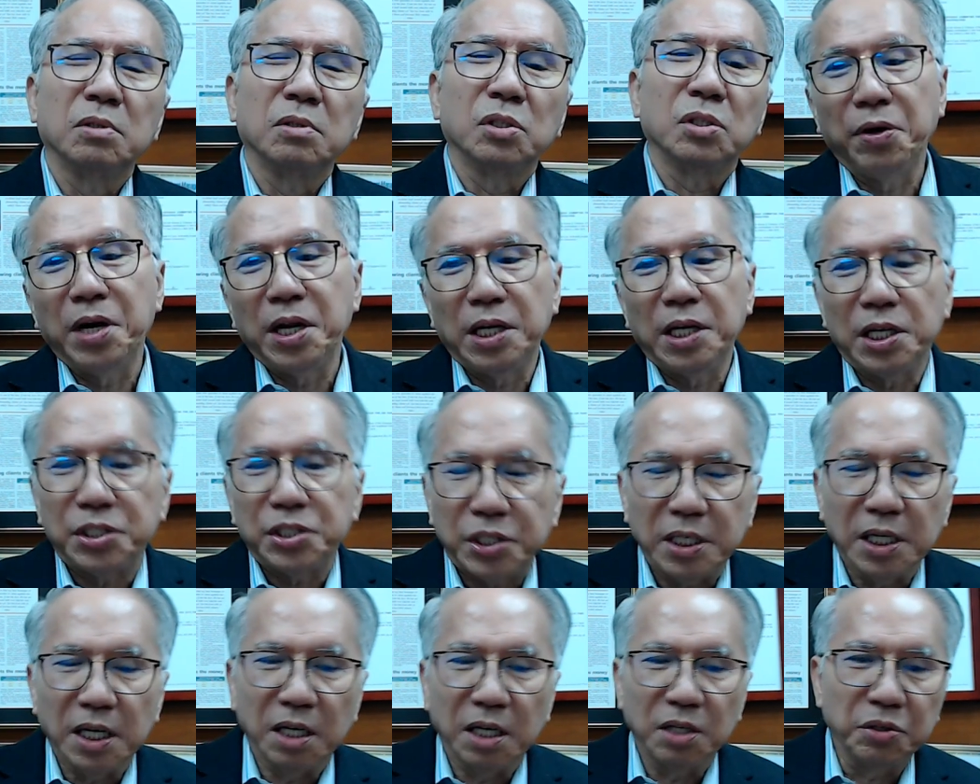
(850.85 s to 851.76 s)
This
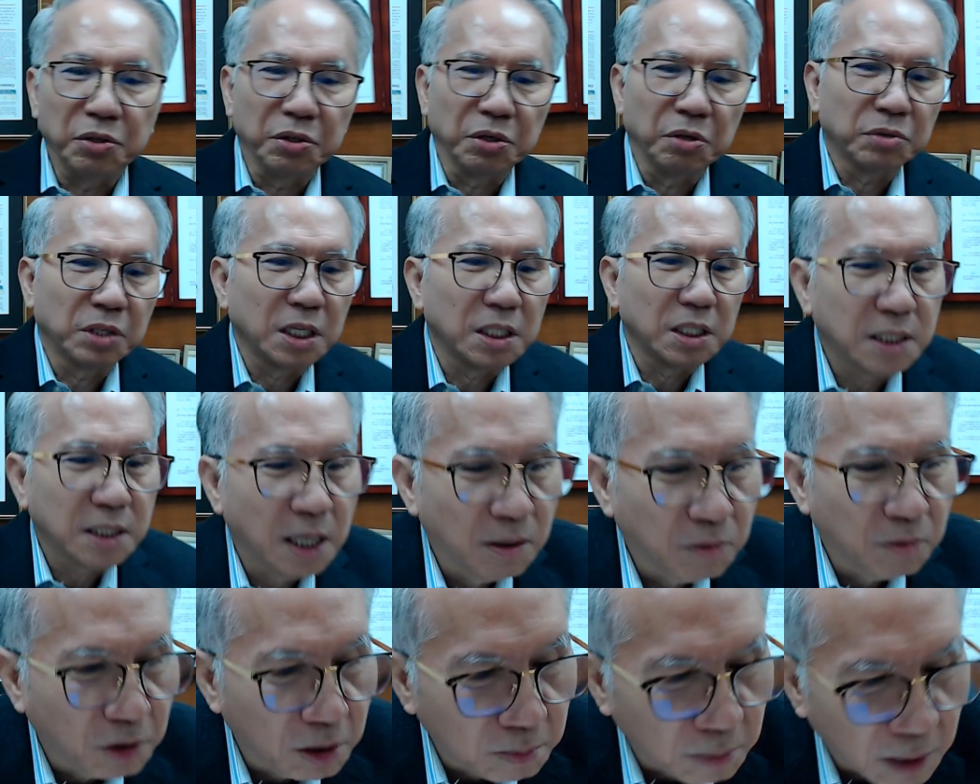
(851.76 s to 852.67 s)
year, you notice that
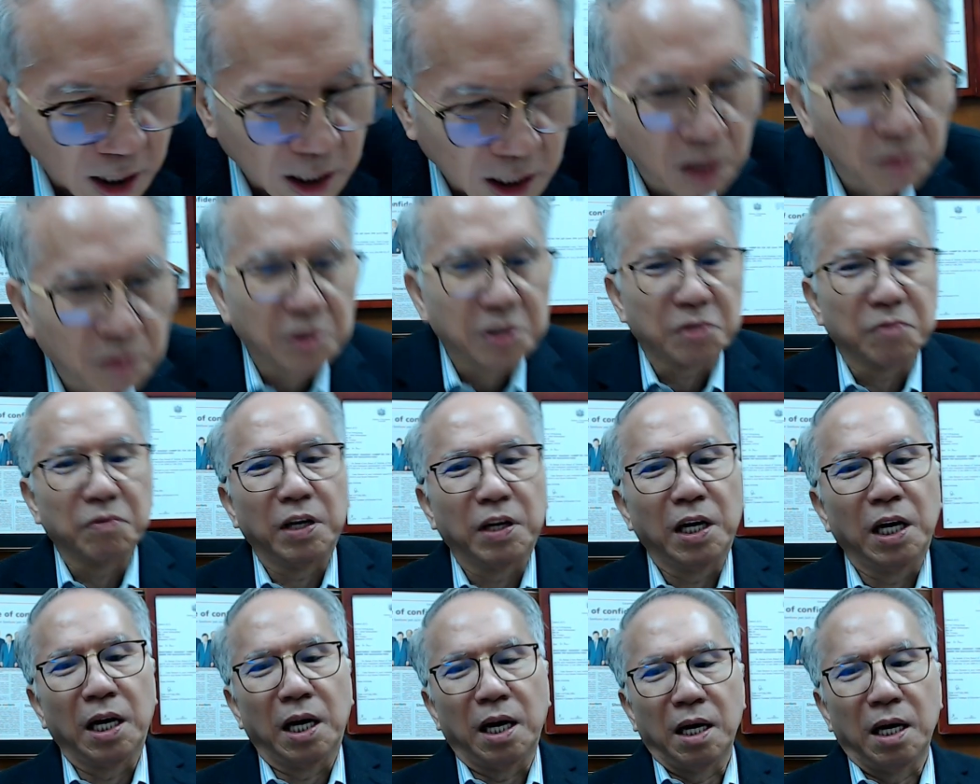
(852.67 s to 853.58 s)
when market was
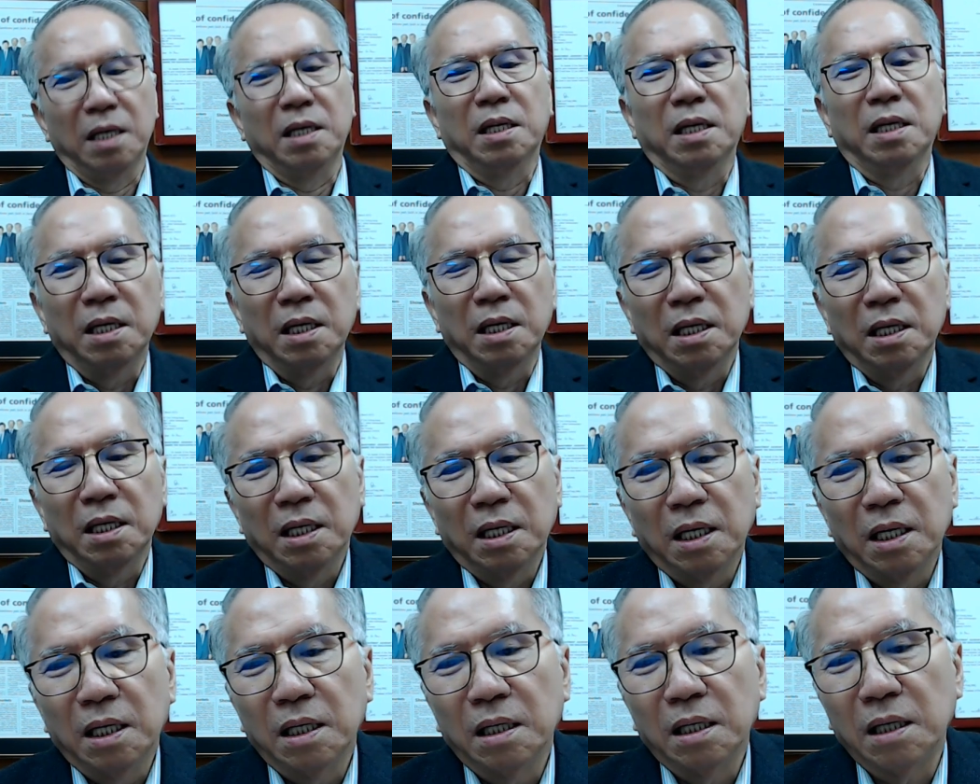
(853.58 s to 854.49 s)
very high,
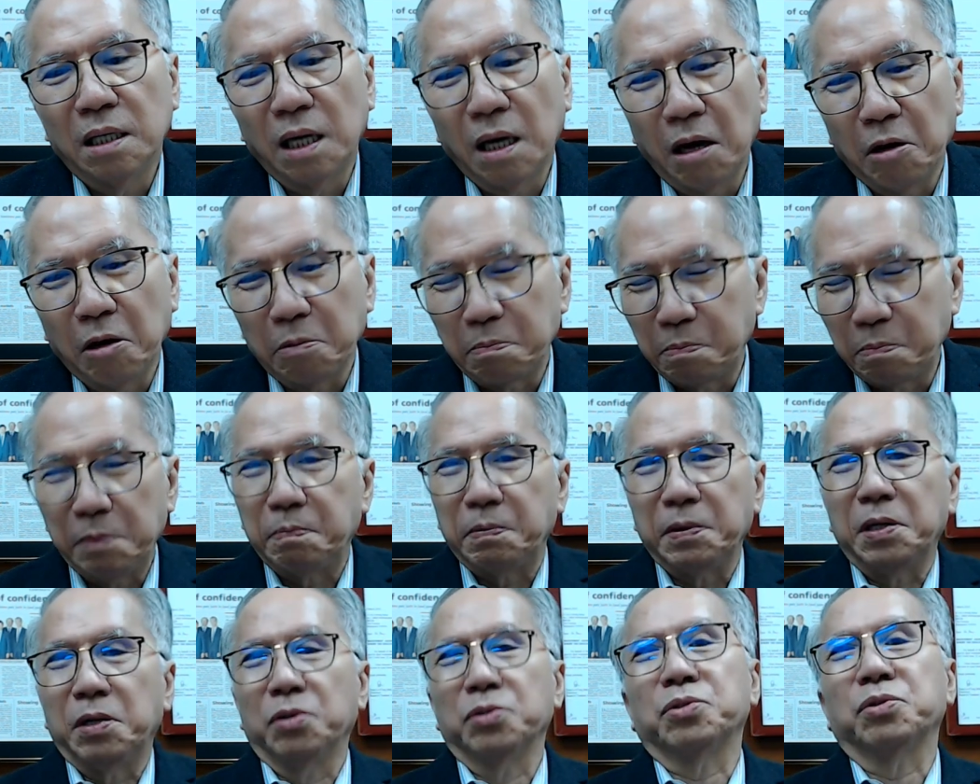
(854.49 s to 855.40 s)
a lot of
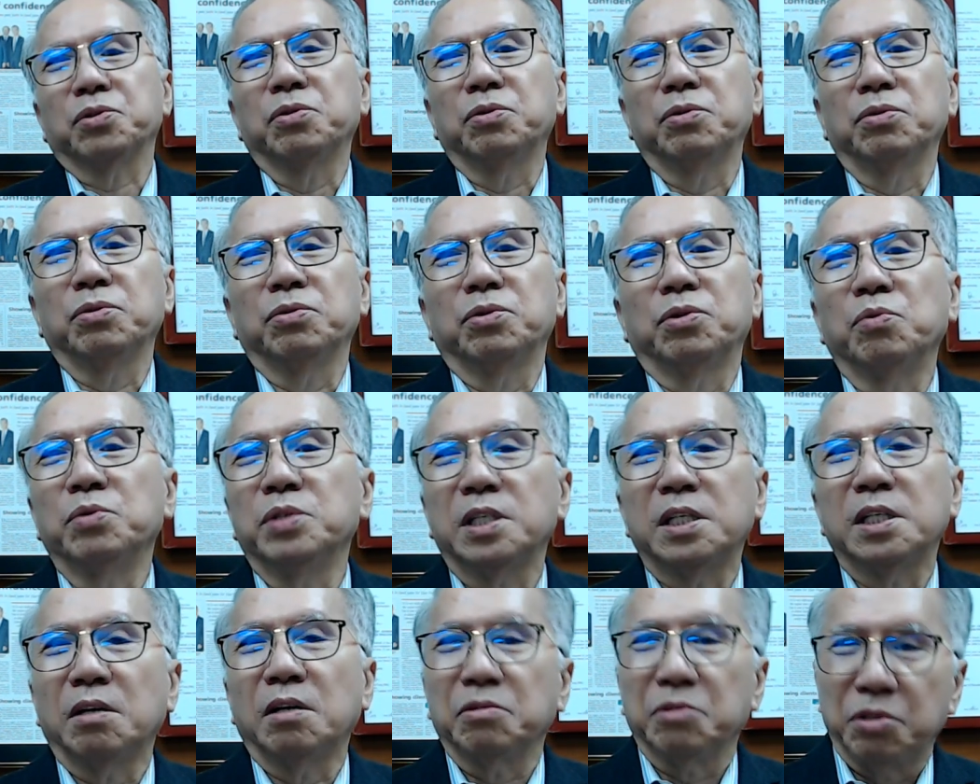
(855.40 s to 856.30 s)
people also don't
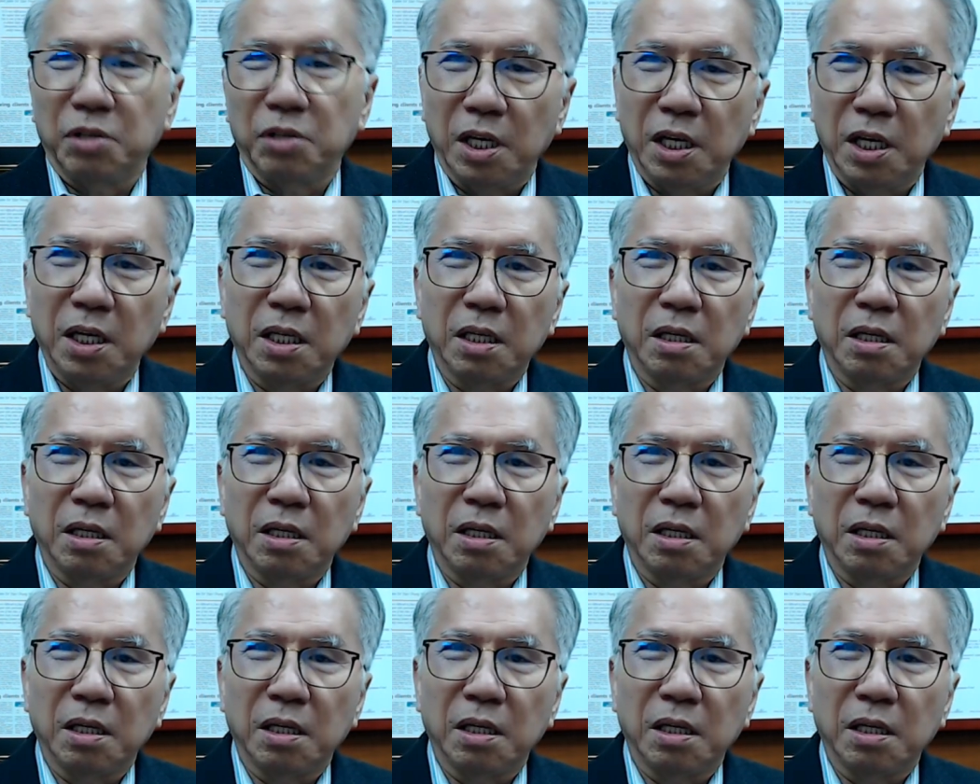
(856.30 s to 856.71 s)
sell shares.